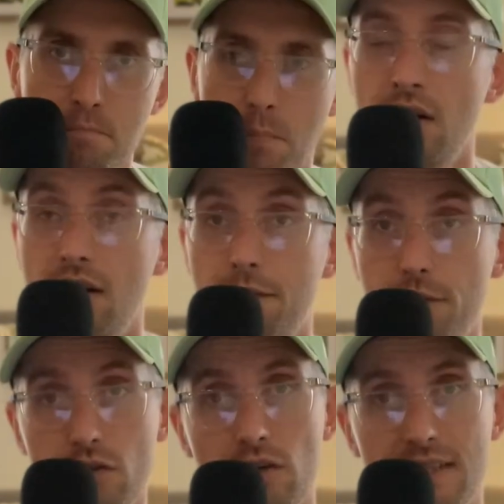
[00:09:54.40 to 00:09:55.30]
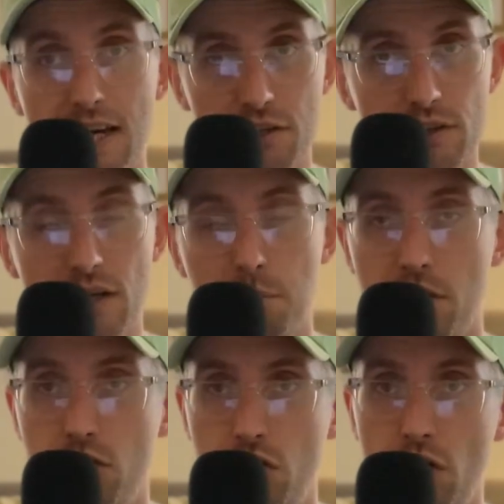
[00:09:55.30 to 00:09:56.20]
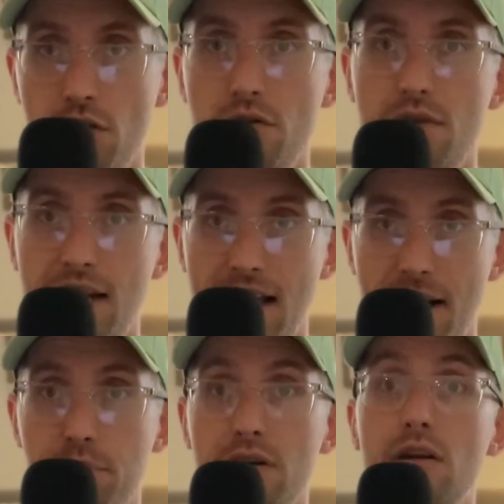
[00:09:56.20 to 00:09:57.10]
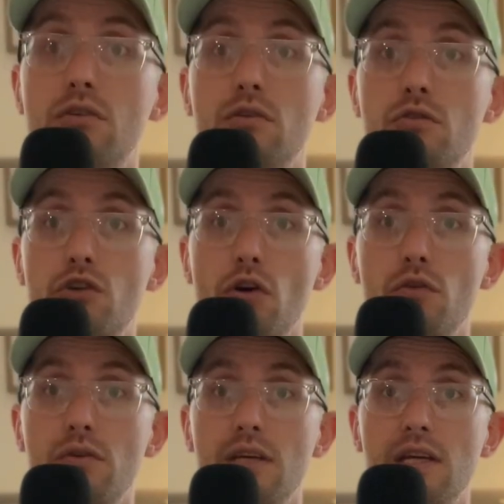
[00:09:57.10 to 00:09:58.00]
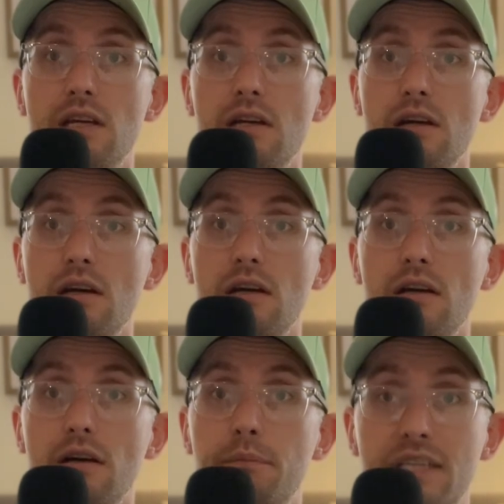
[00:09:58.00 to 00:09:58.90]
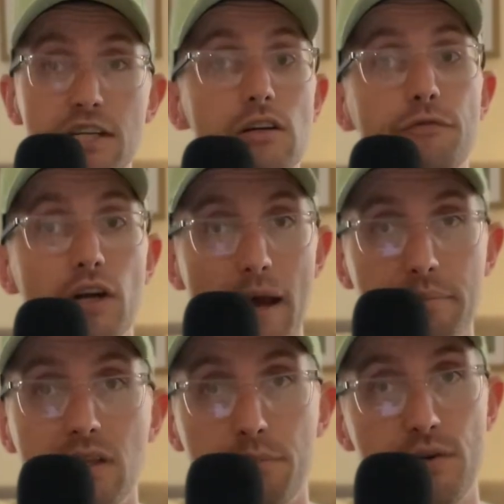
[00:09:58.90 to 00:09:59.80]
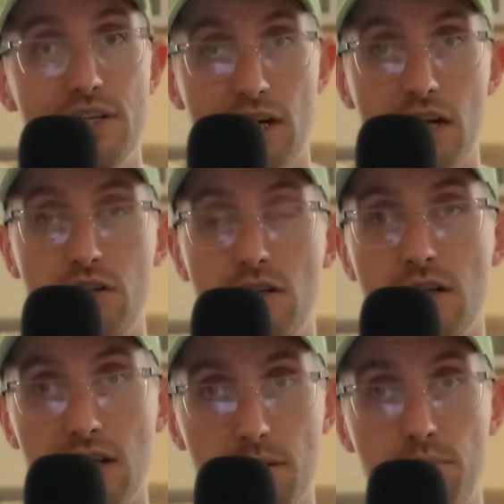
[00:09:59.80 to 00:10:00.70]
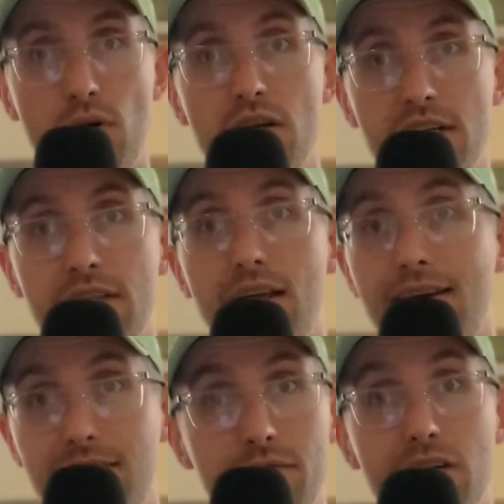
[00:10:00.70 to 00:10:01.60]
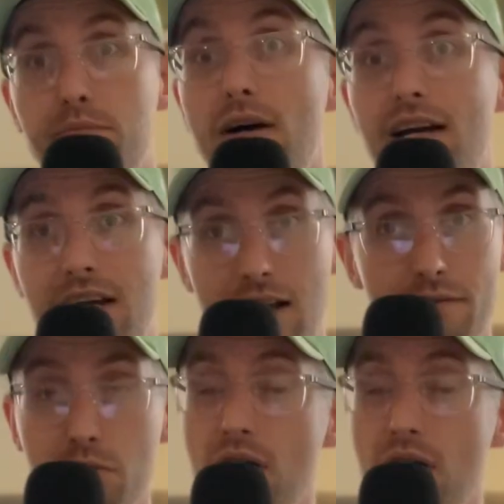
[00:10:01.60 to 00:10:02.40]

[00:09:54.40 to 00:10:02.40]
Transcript: And the first transaction that I'm going to show you that happened to show you the Potential for capital appreciation in a project that is developed by government.